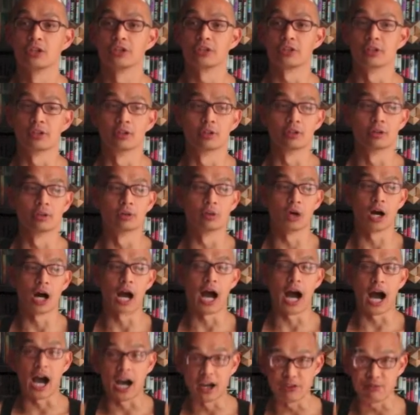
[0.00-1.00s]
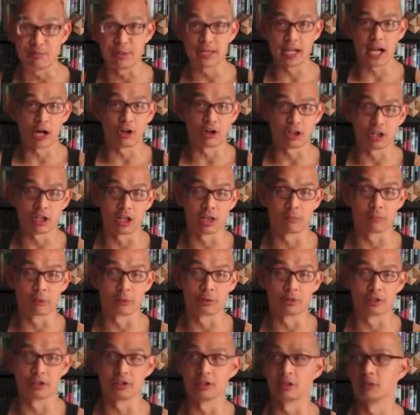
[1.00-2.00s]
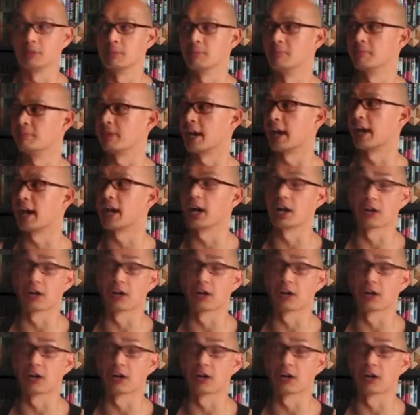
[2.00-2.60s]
So I've been out climbing with them.